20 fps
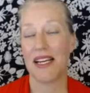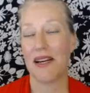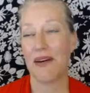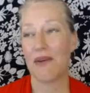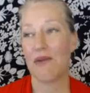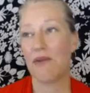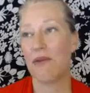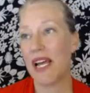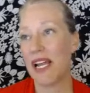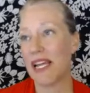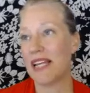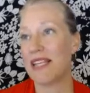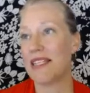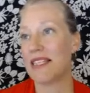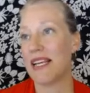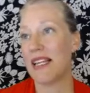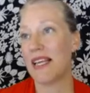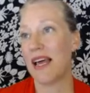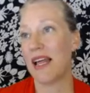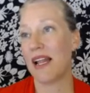When I
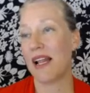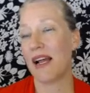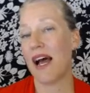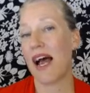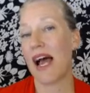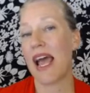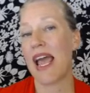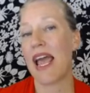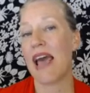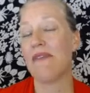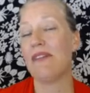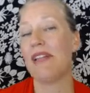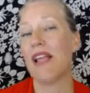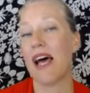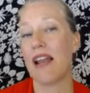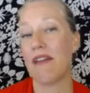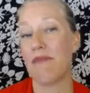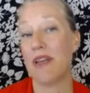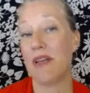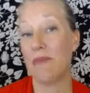say that, I have a
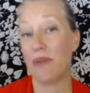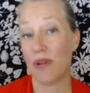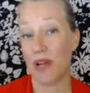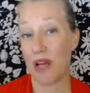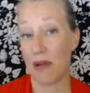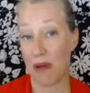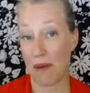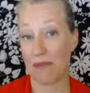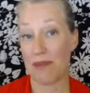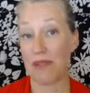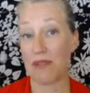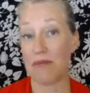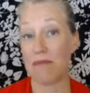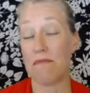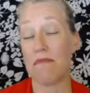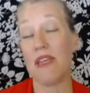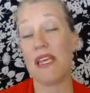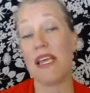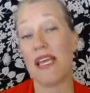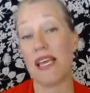lot of people come up to
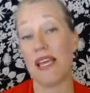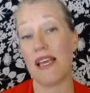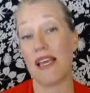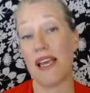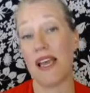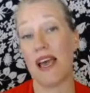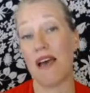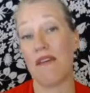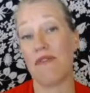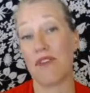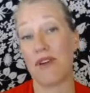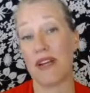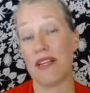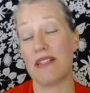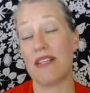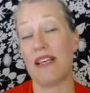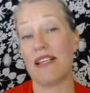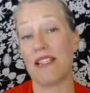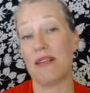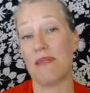me after I
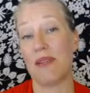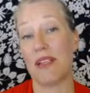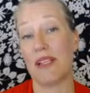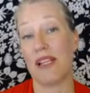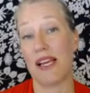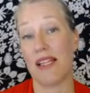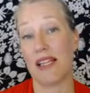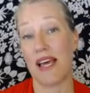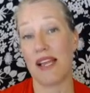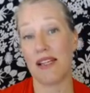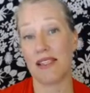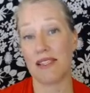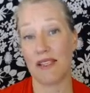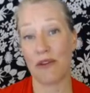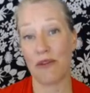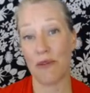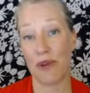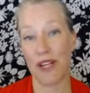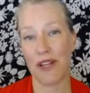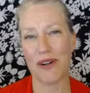say something like that as the
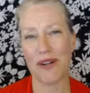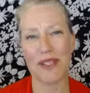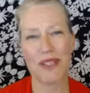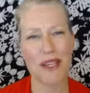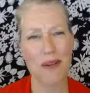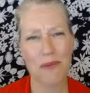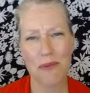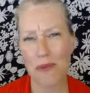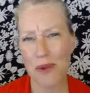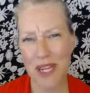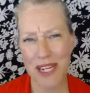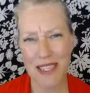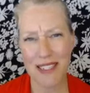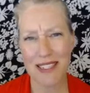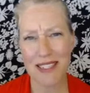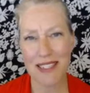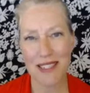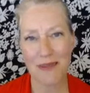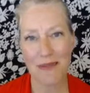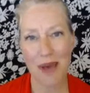greeter and say, what
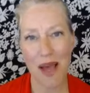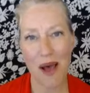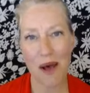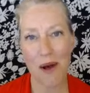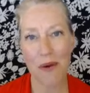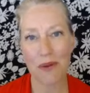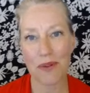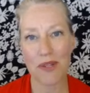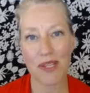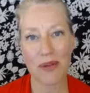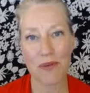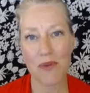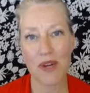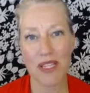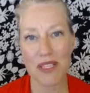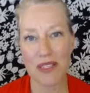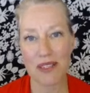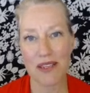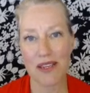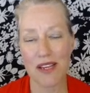is this about? And then
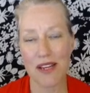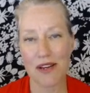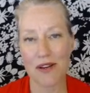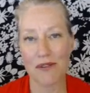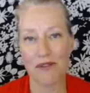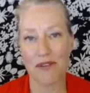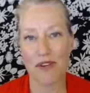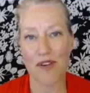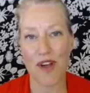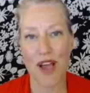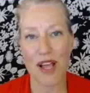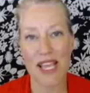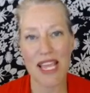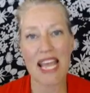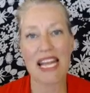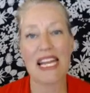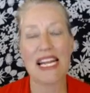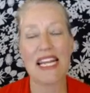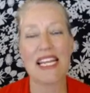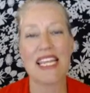what, if you're not
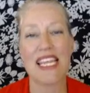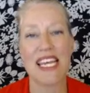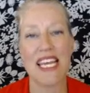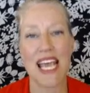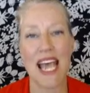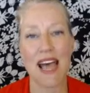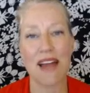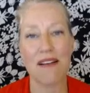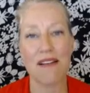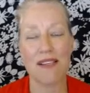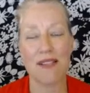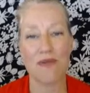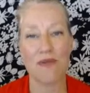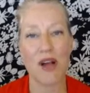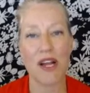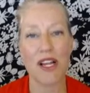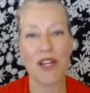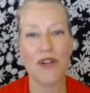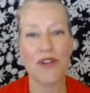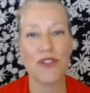getting anything out of this,
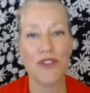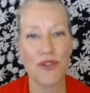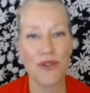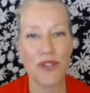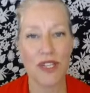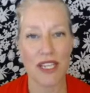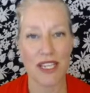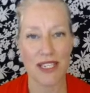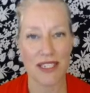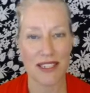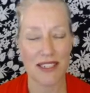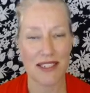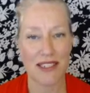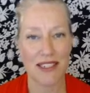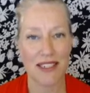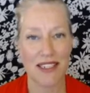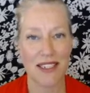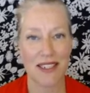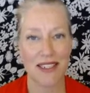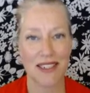why do you do this?
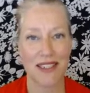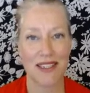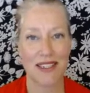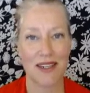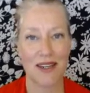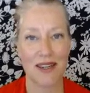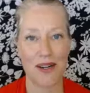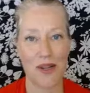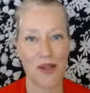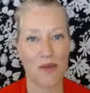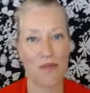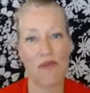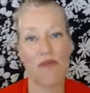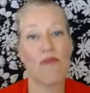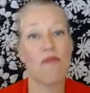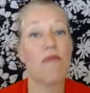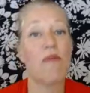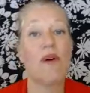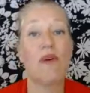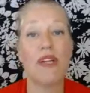Aren't you
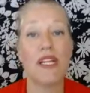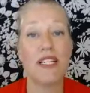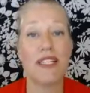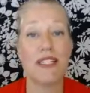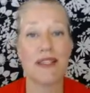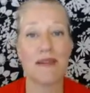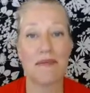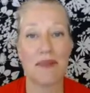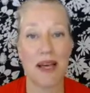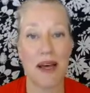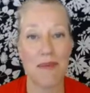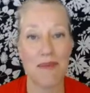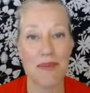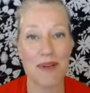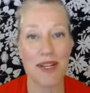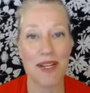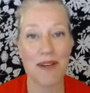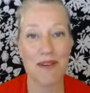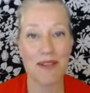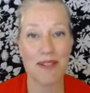promoting some
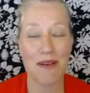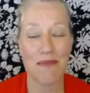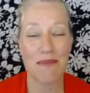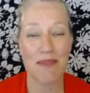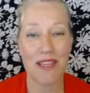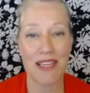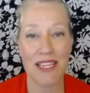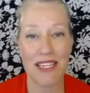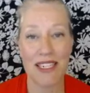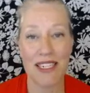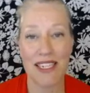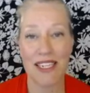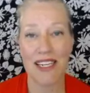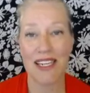company or something?